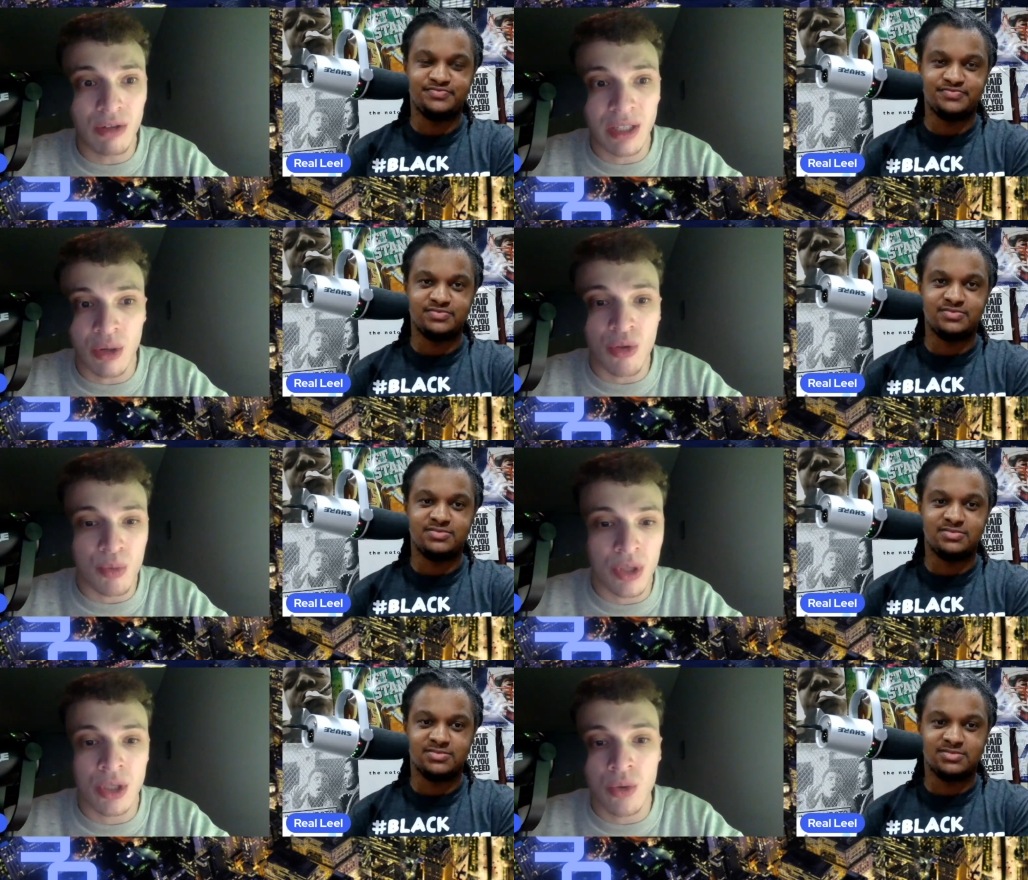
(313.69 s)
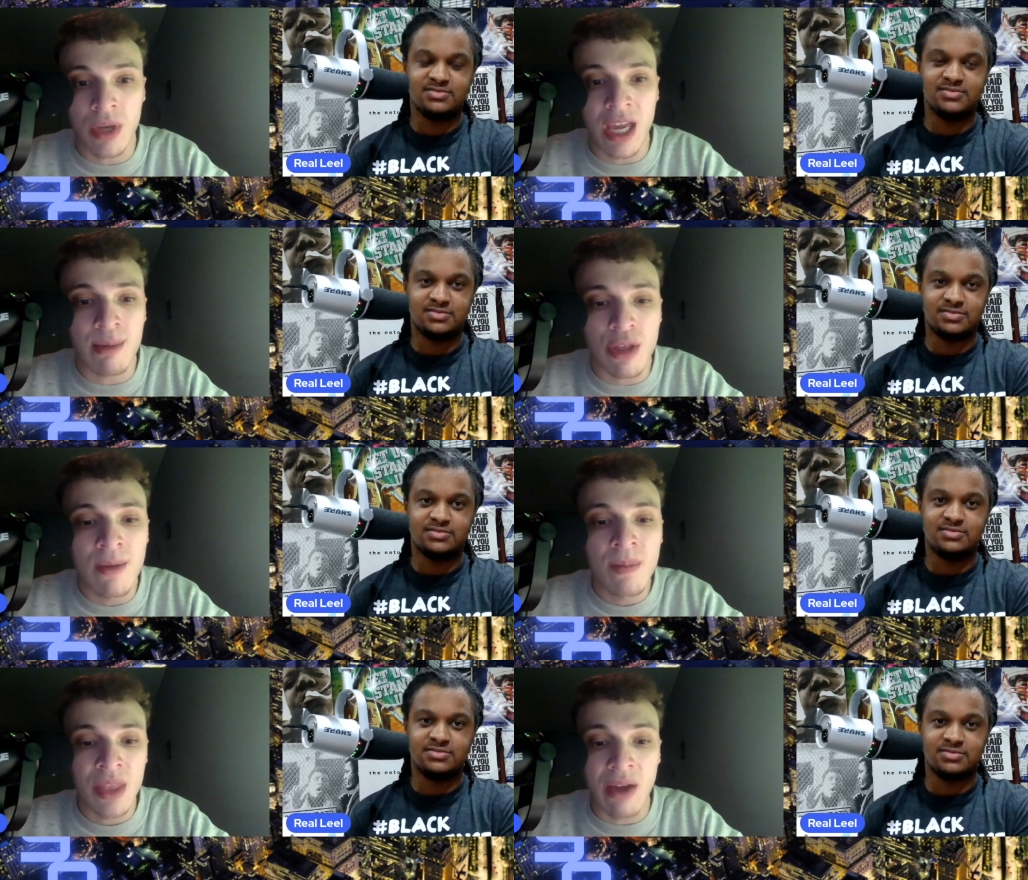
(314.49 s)
Speaker 1: like, those were the two games
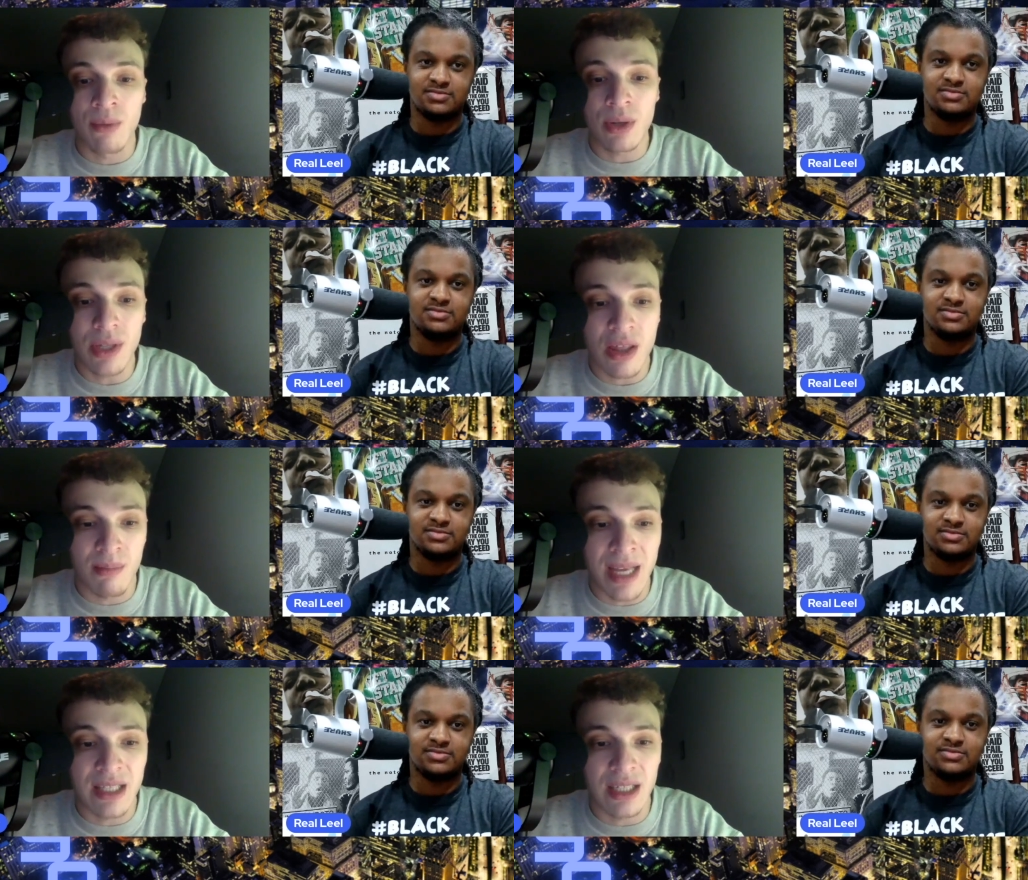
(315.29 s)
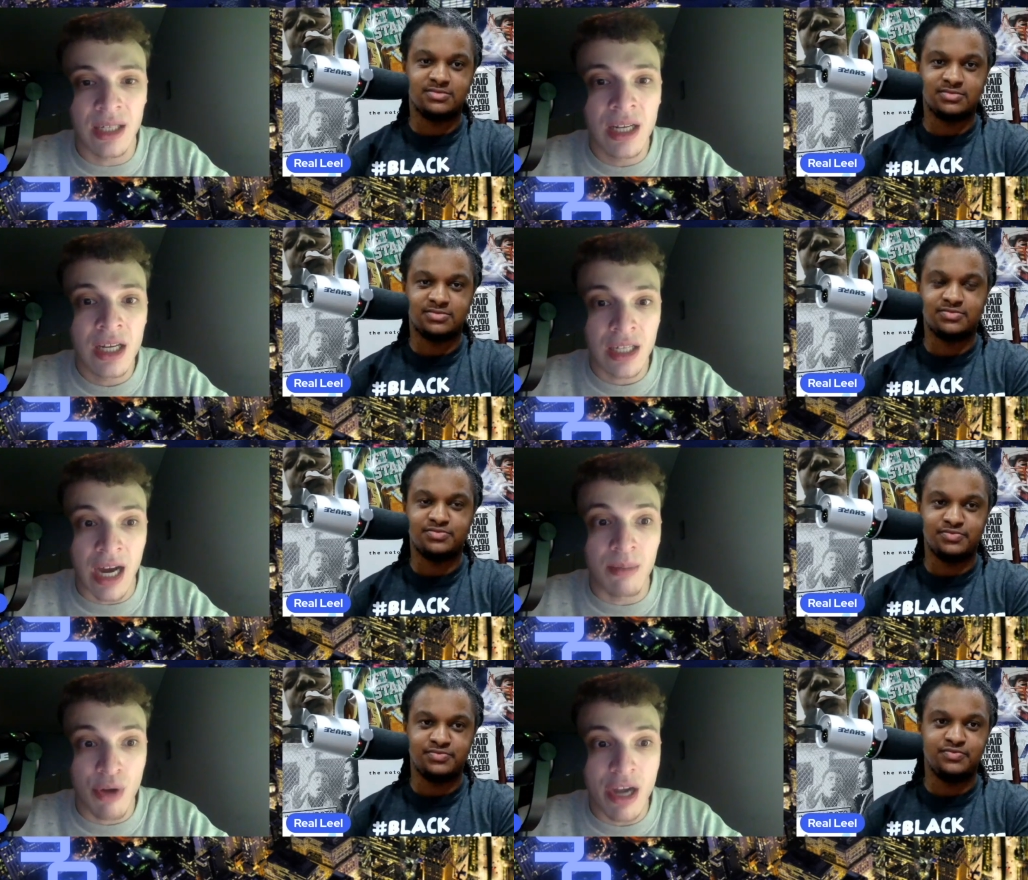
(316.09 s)
that really cemented
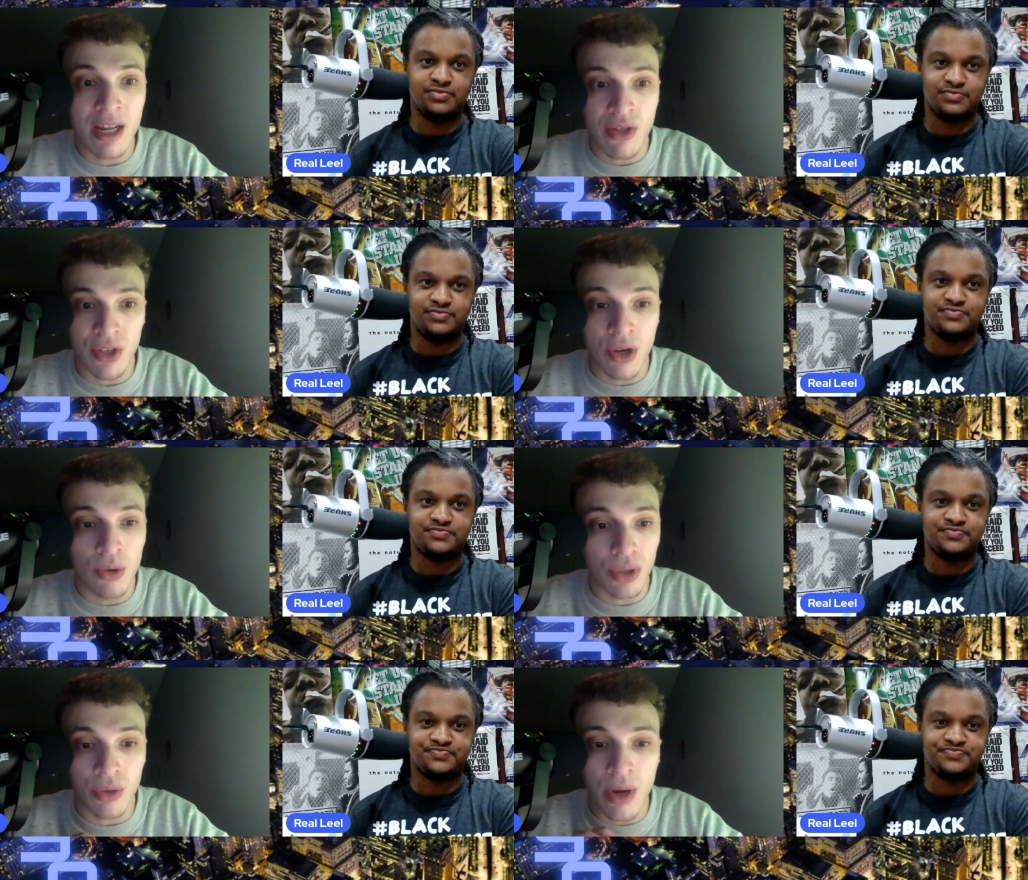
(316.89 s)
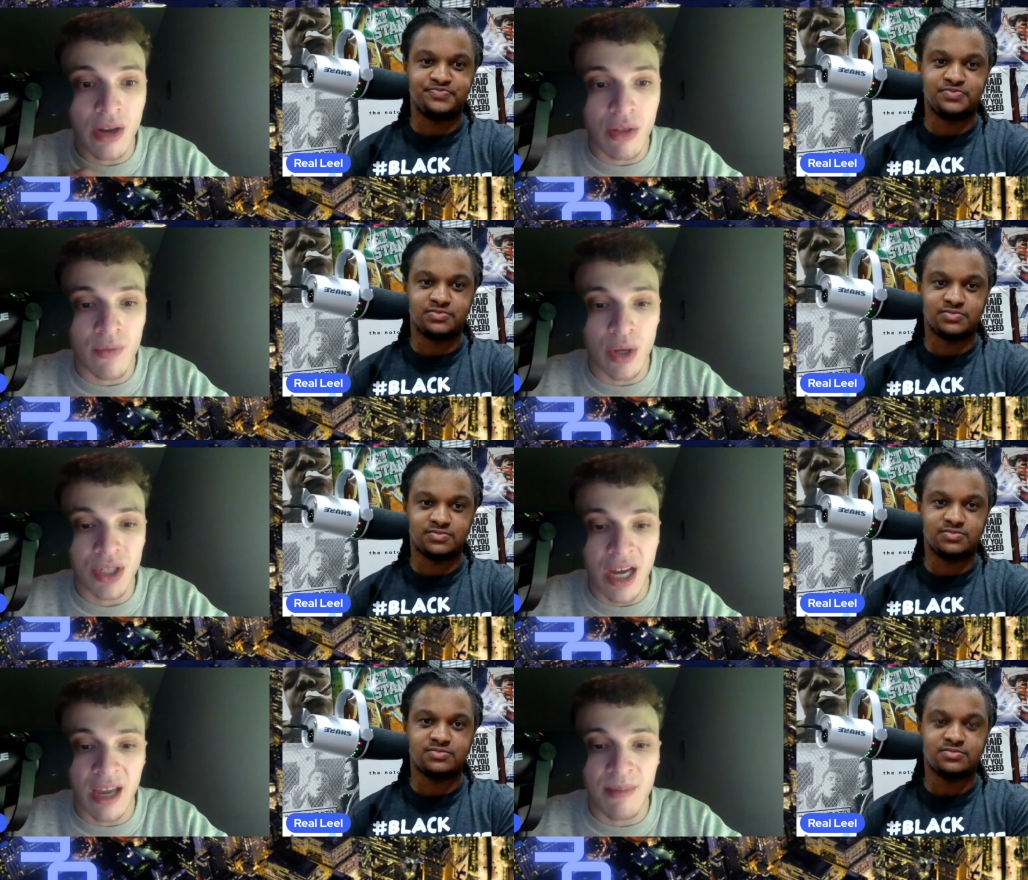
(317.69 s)
Tom Brady as the GOAT, the greatest of all
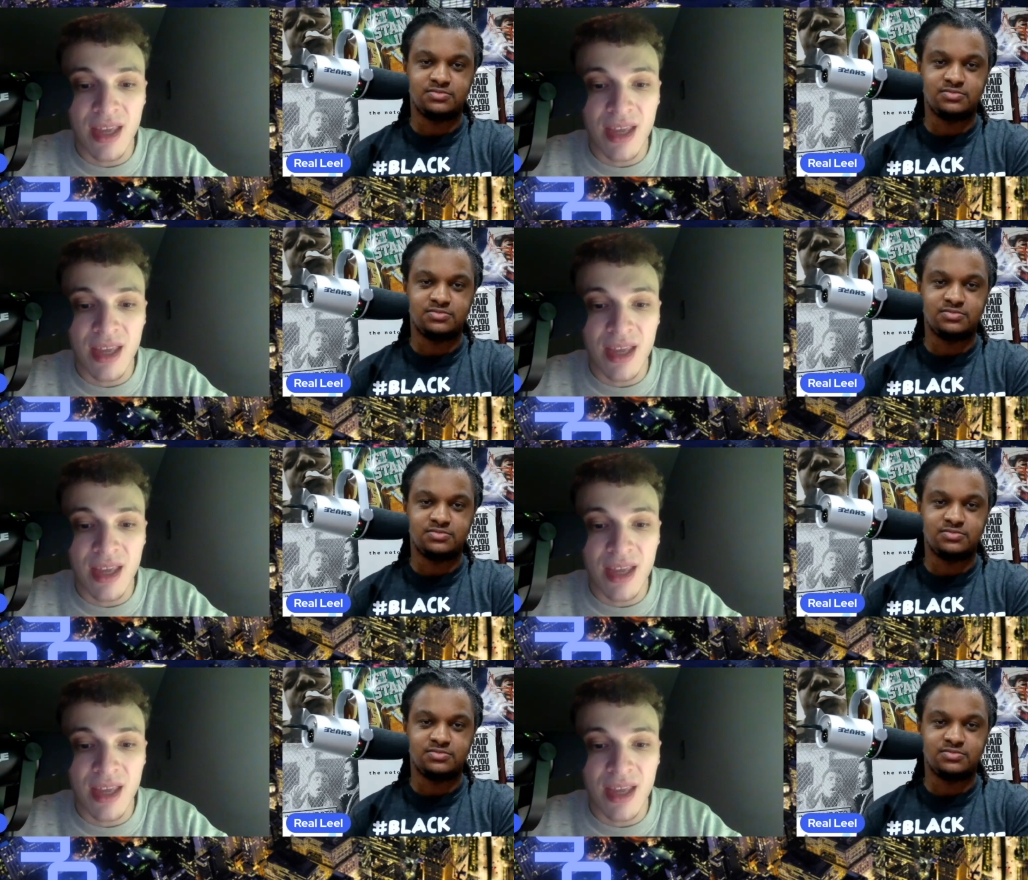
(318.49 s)
time.